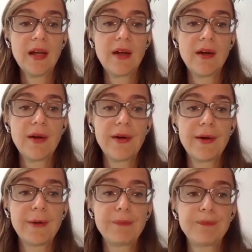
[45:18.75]

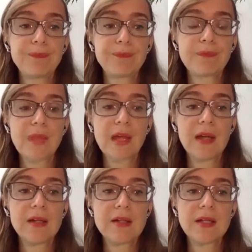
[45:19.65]
And
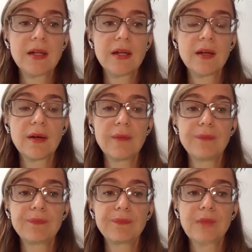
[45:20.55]

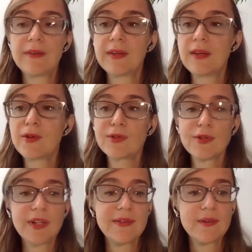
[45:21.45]
the other
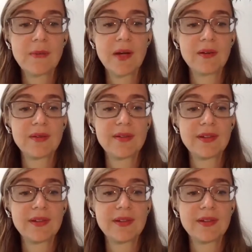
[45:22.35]
is about